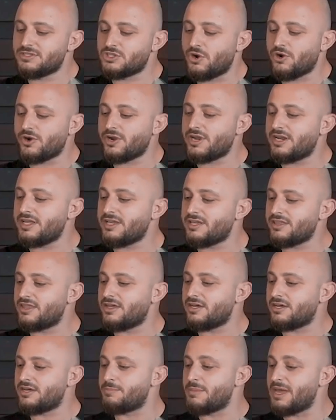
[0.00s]
targeting
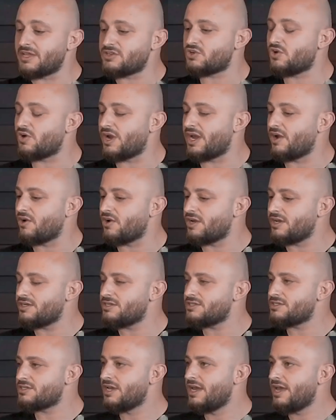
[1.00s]
the metro
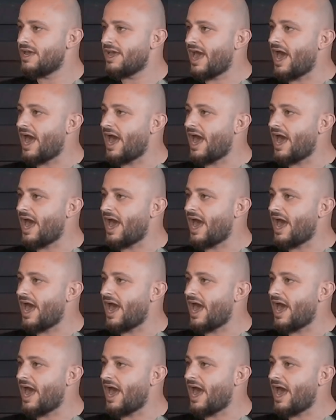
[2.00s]
areas,